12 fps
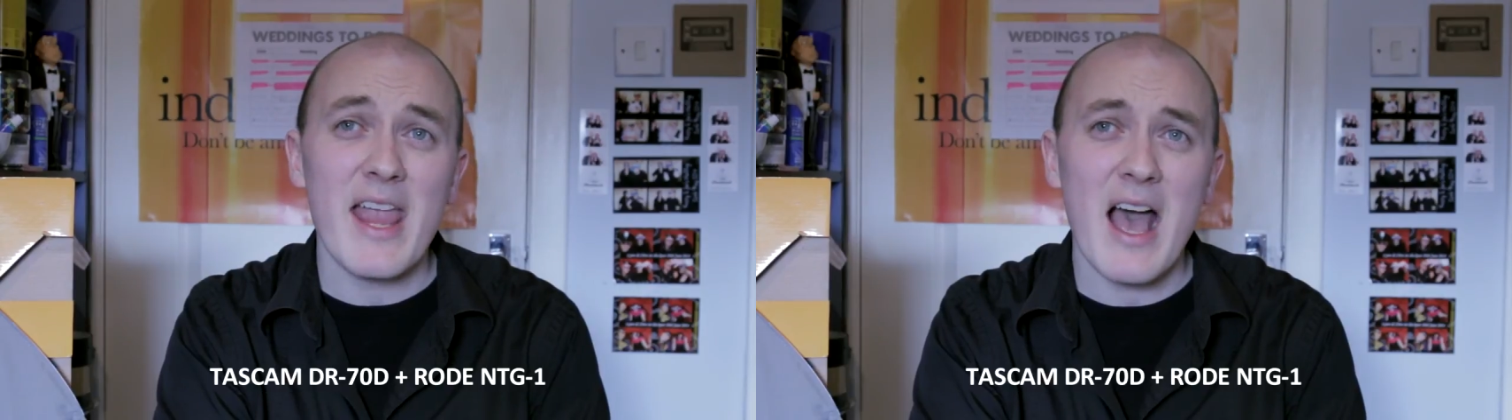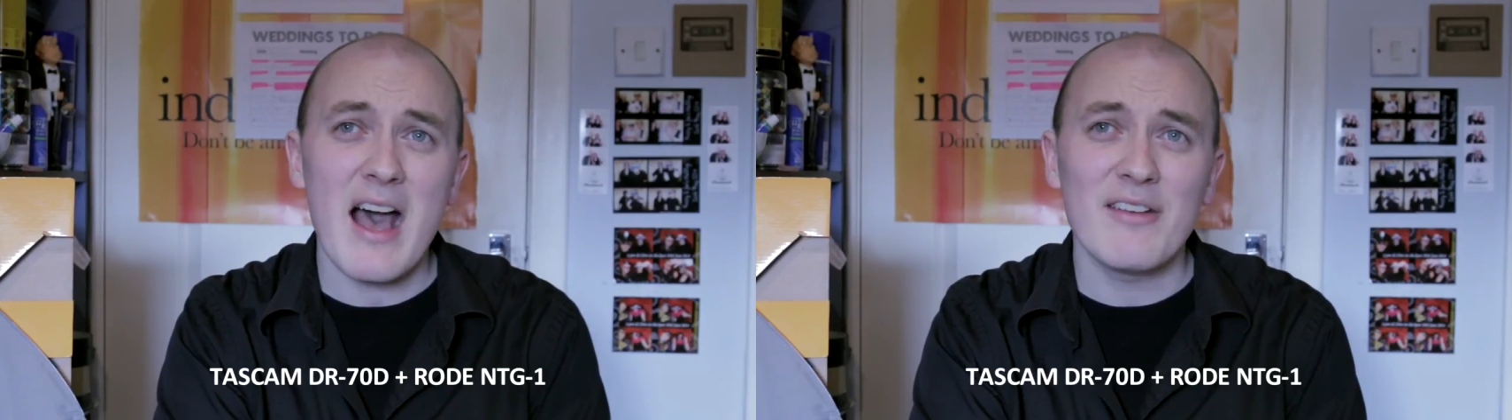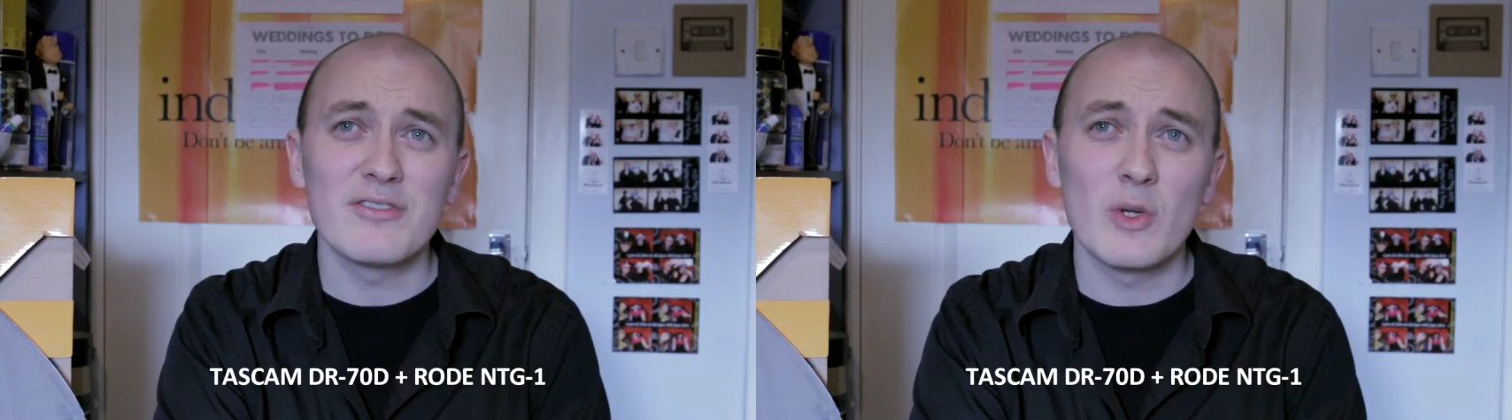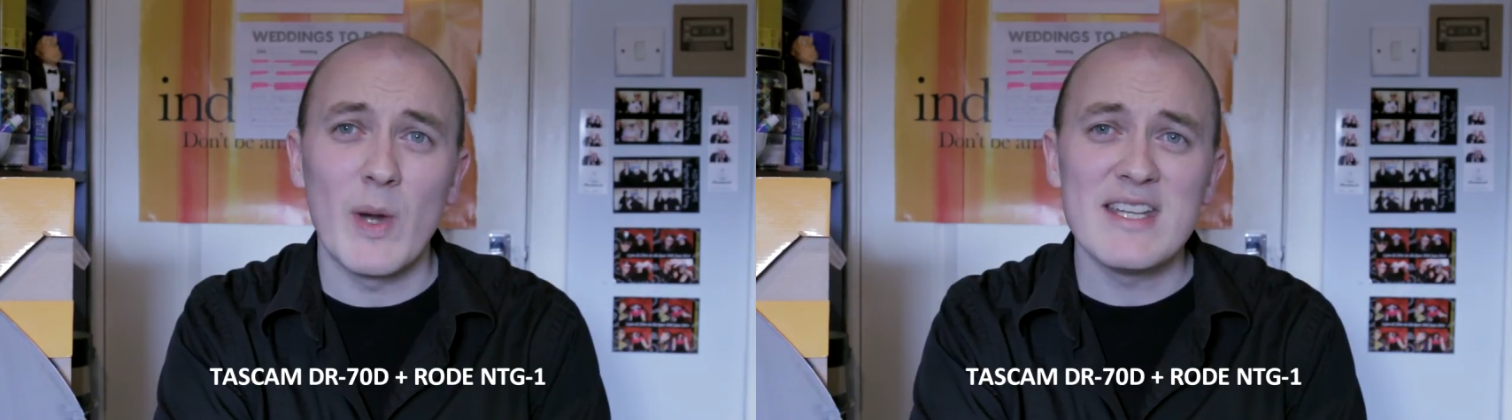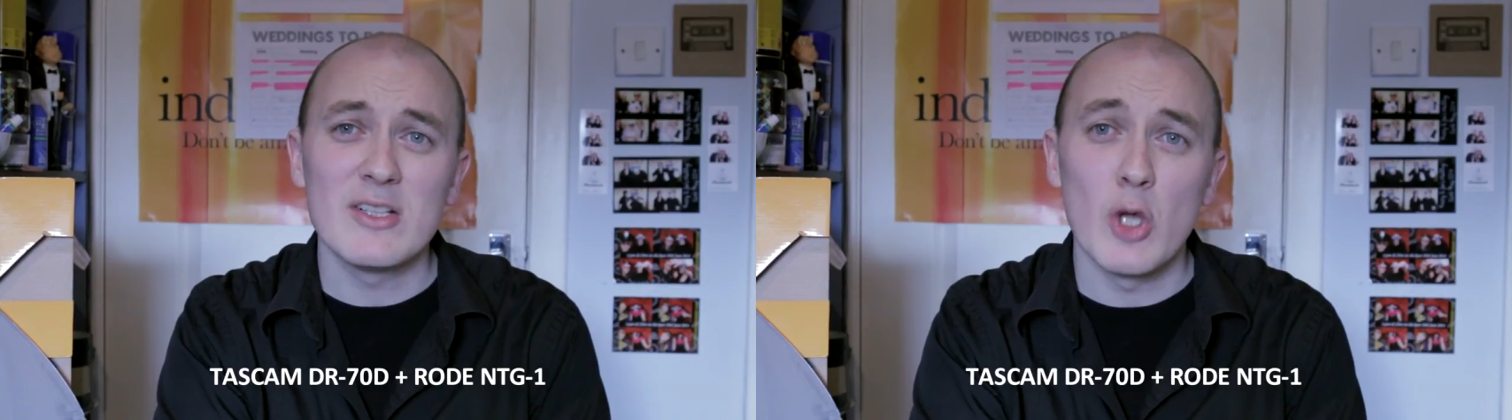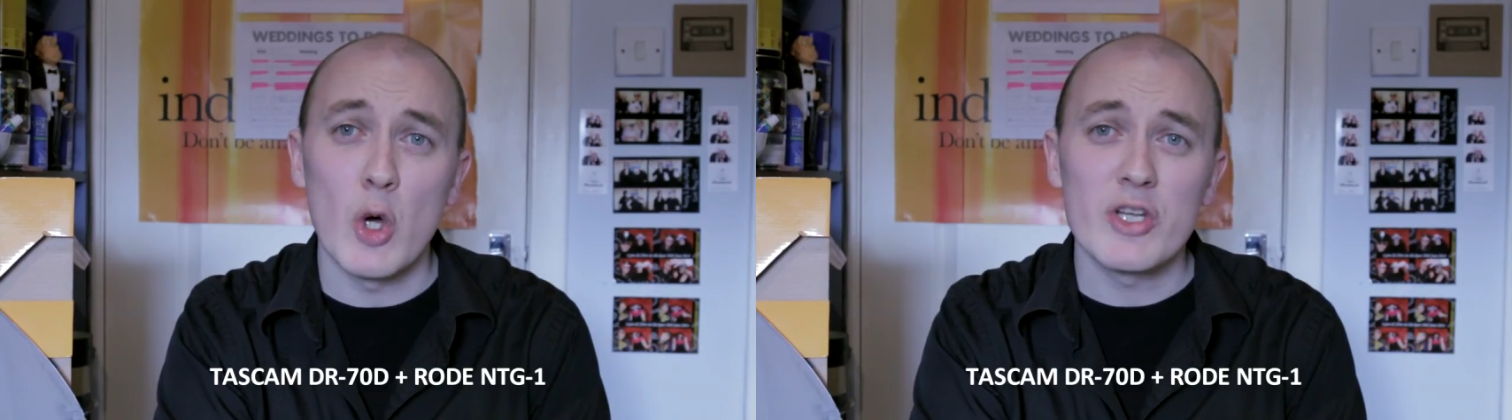have
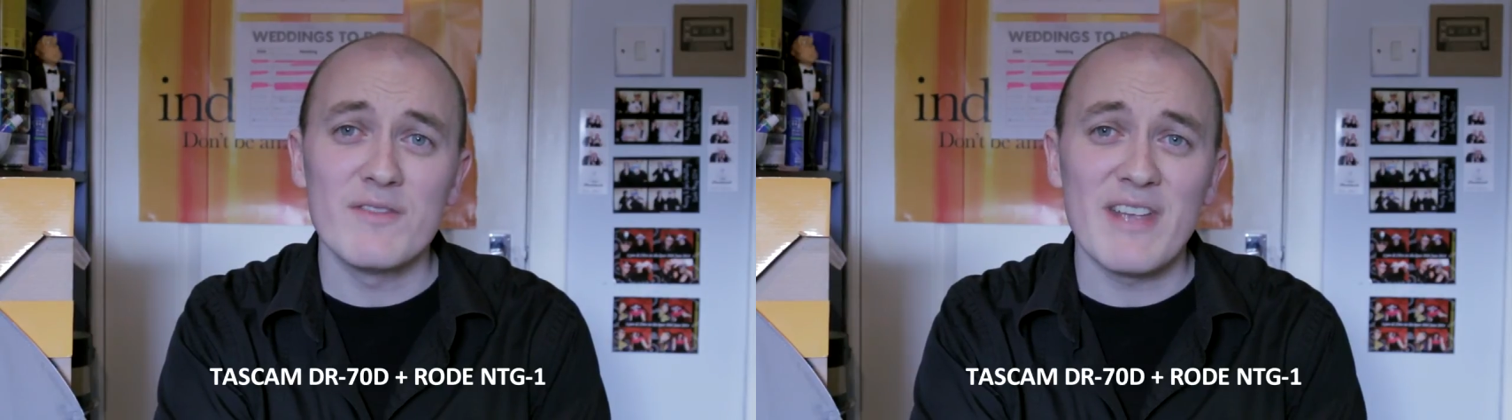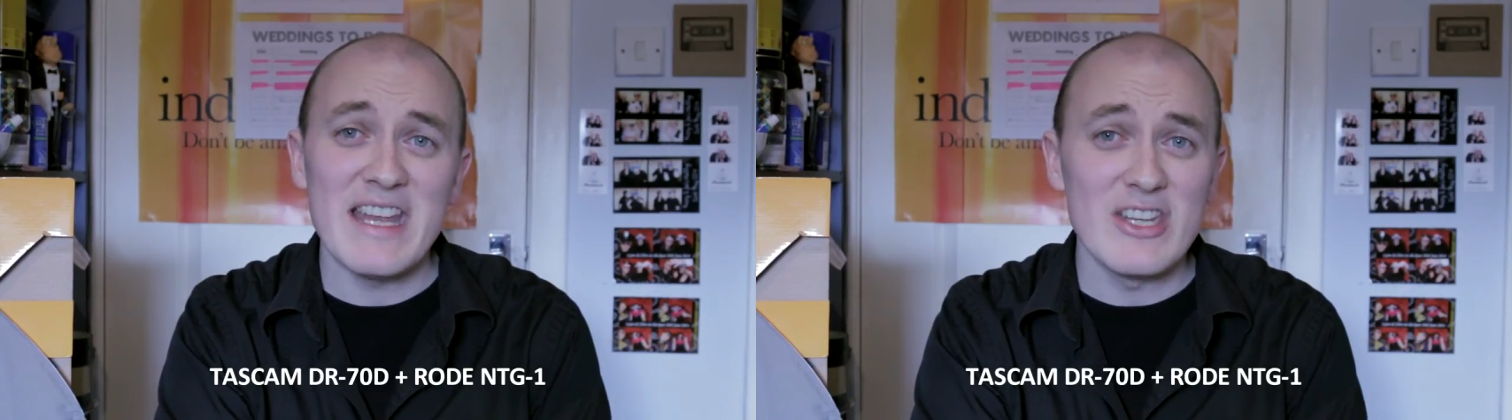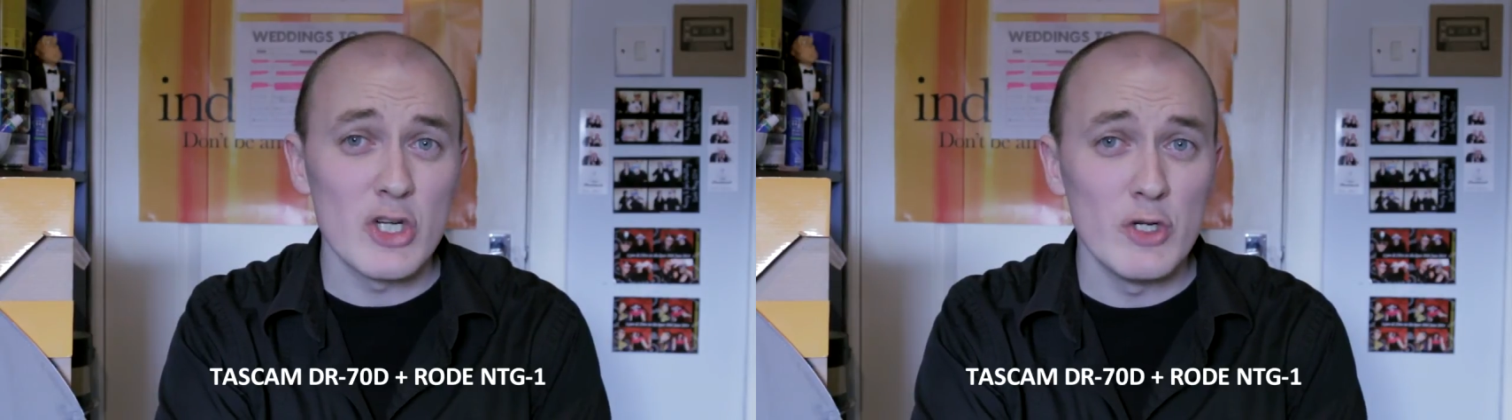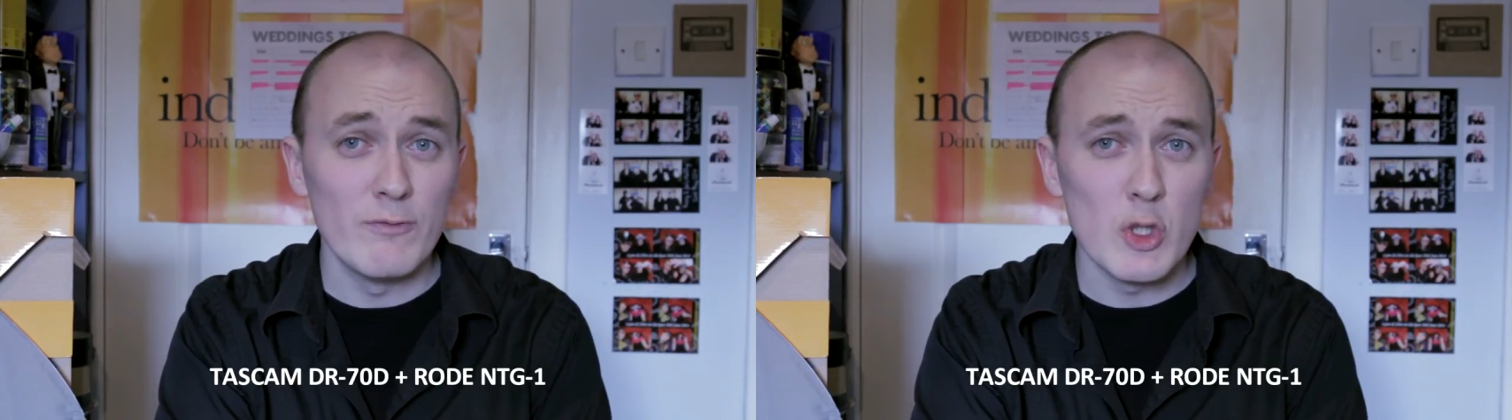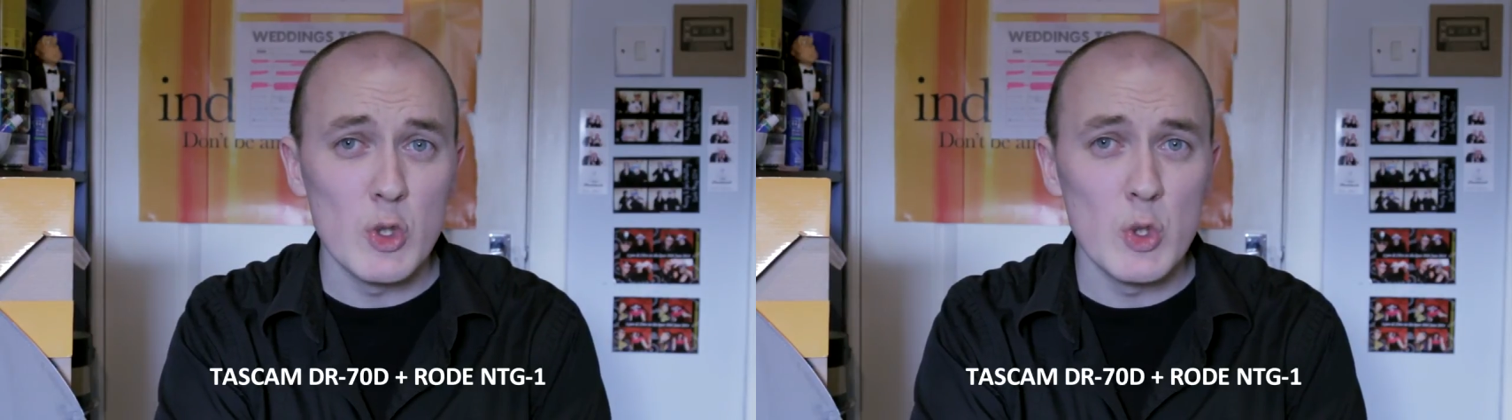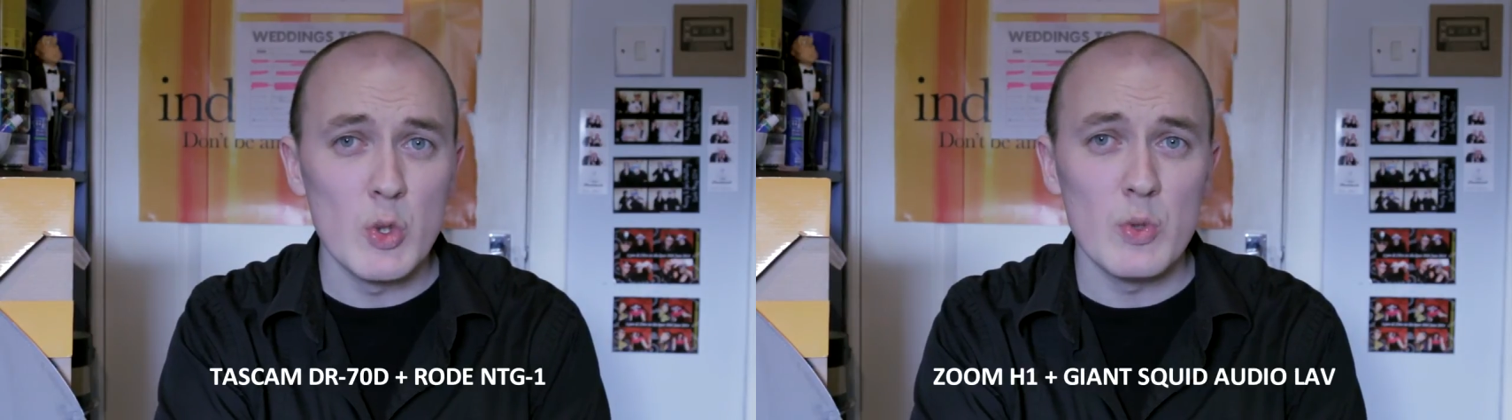quite a lot of
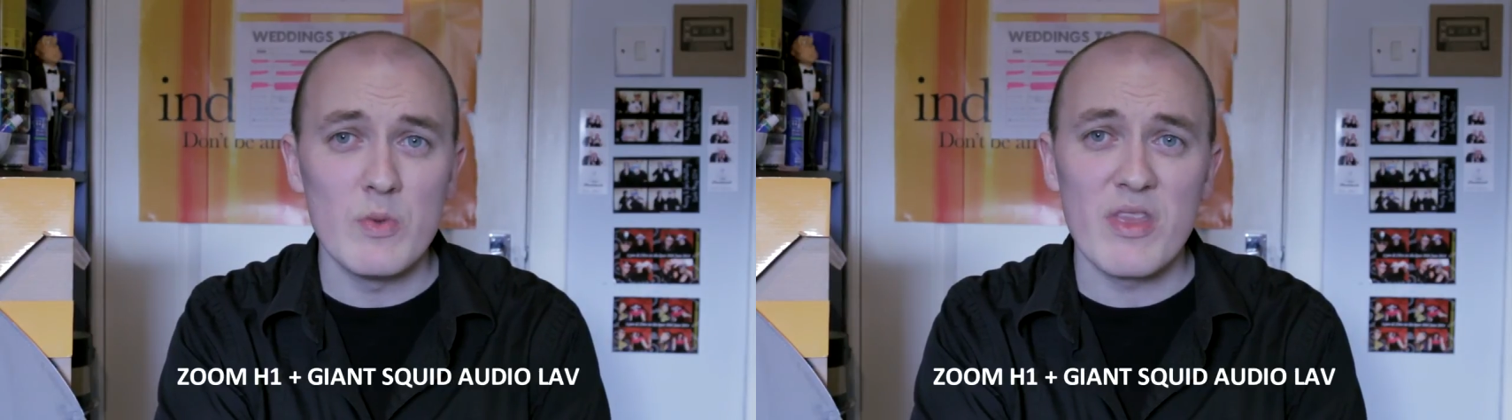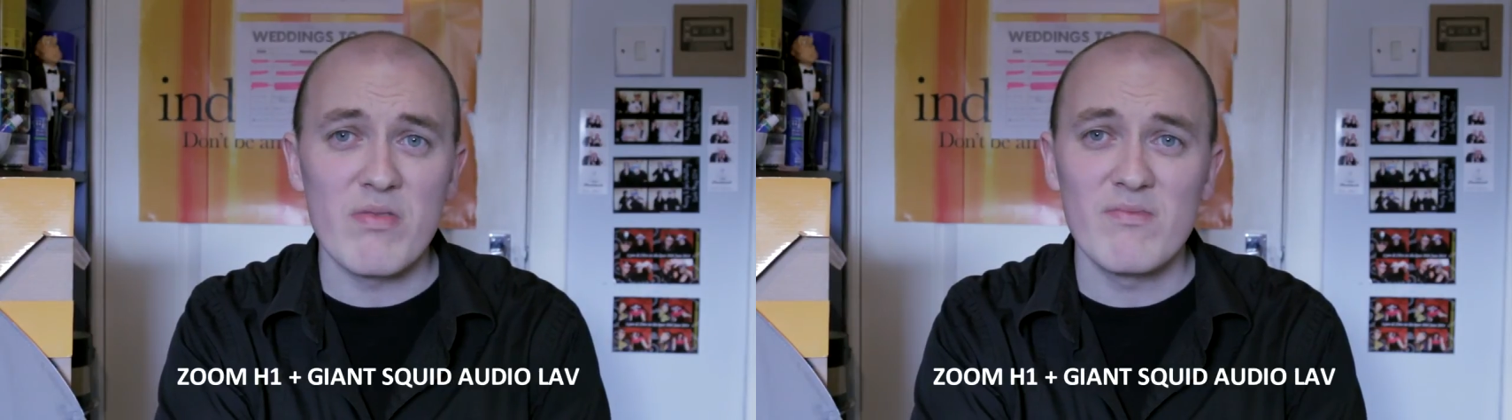interview